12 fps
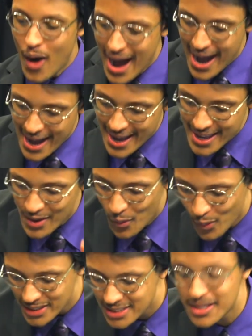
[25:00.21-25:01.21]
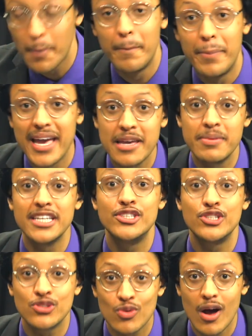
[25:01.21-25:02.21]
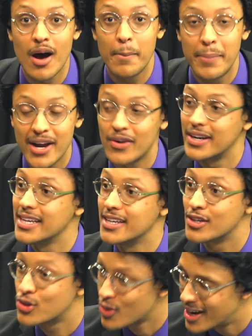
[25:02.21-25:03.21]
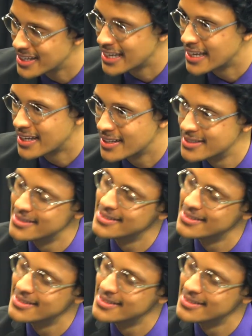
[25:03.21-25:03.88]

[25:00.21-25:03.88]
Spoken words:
Why was the baby strawberry crying?